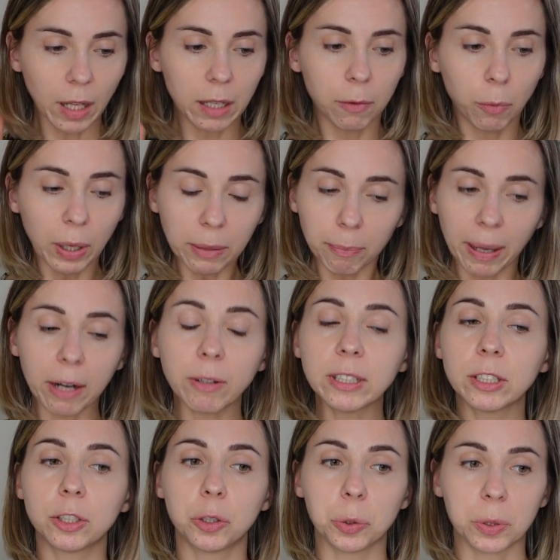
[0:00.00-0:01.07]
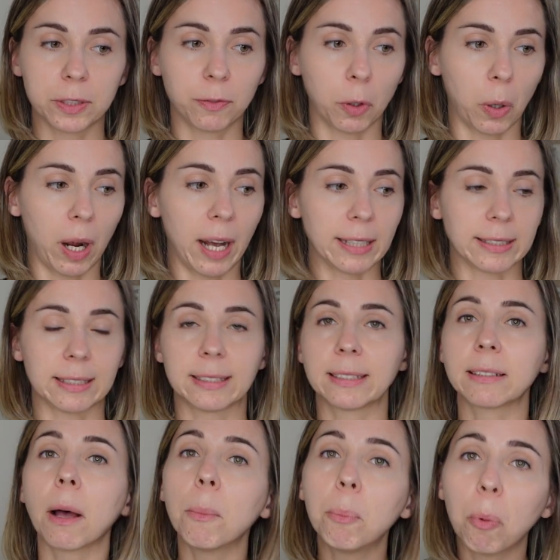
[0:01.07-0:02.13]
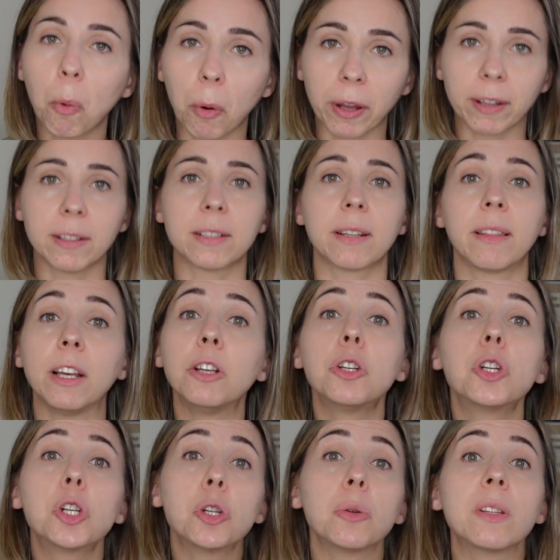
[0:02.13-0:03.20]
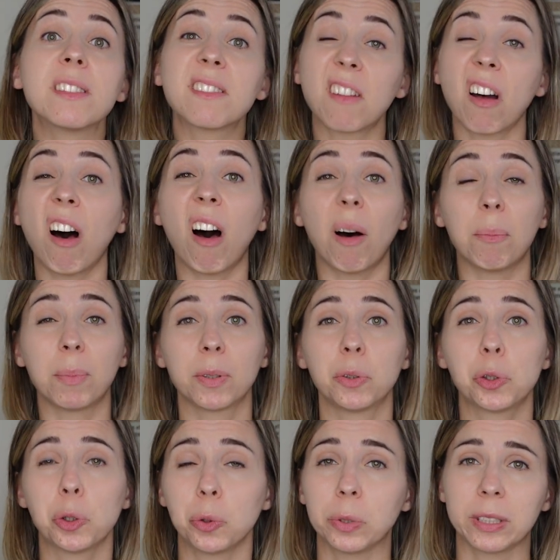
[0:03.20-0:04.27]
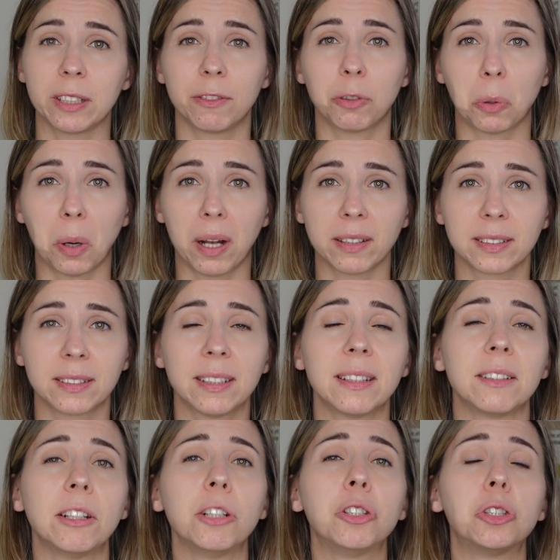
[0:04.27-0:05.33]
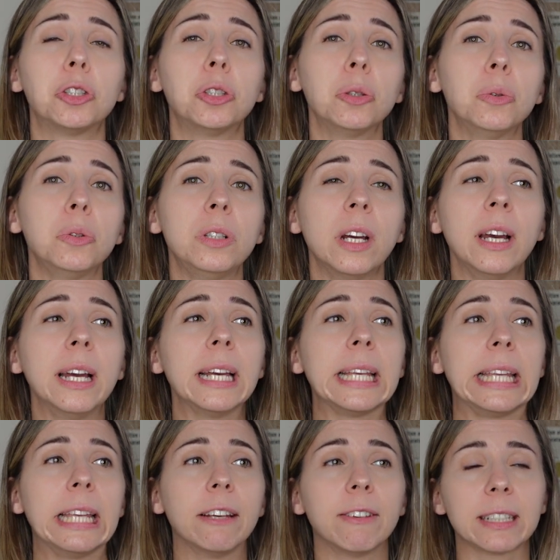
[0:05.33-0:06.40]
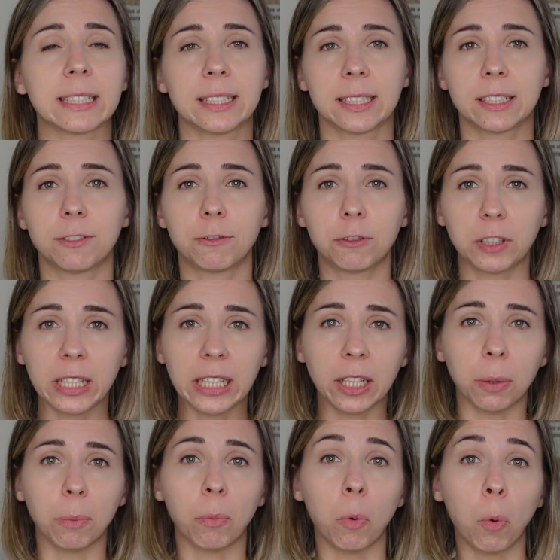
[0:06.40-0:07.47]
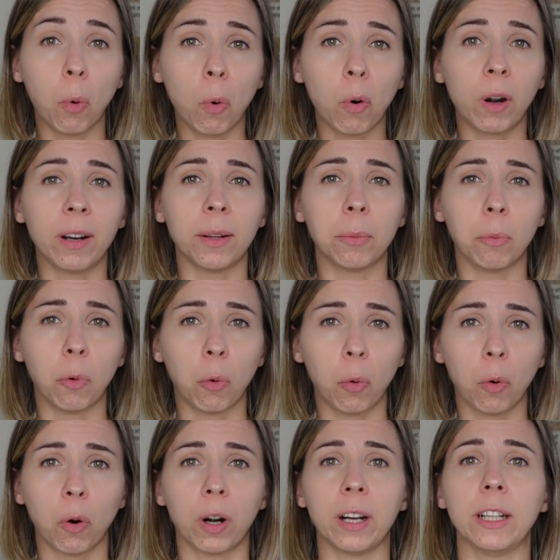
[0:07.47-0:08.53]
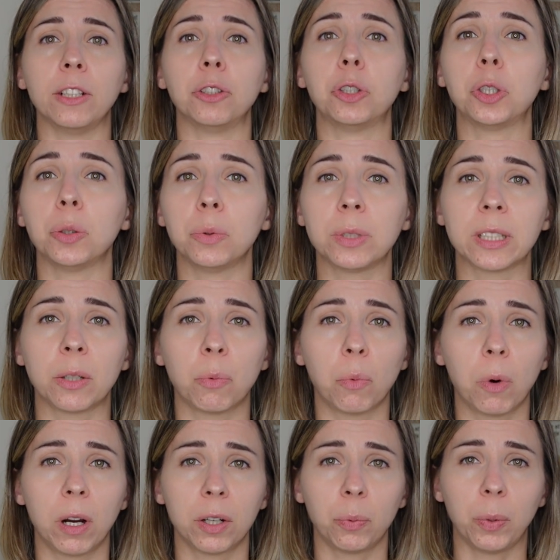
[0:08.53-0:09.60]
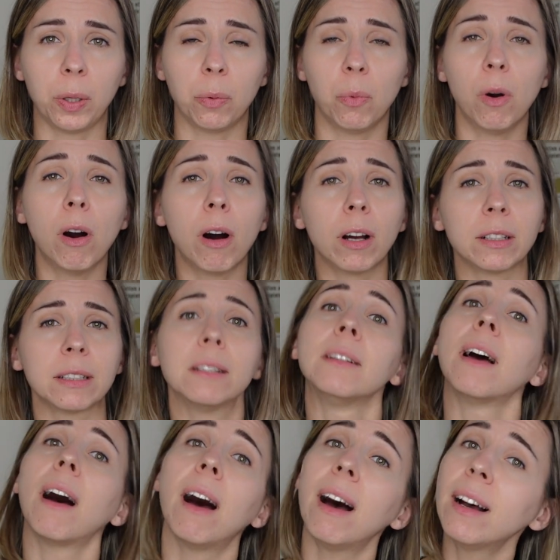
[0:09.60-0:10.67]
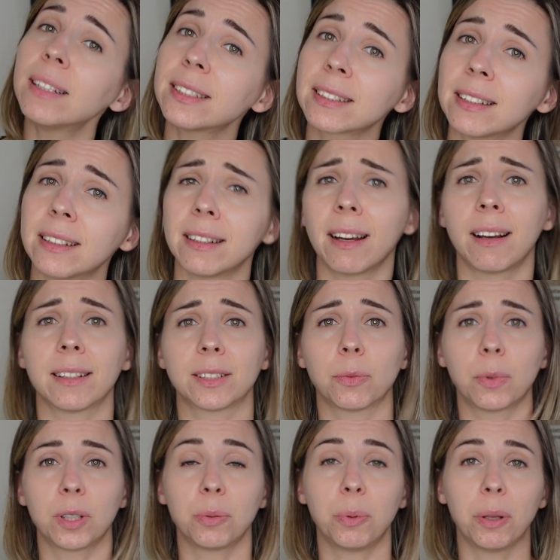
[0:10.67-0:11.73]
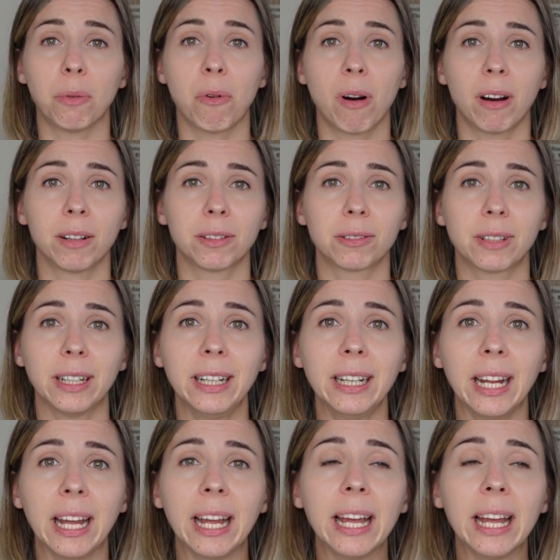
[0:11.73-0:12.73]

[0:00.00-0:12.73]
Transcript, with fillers: when parents choose for us, at some point they should stop choosing for us. They, they should give us this freedom more and more in choosing what we want, in asking us what we want, right?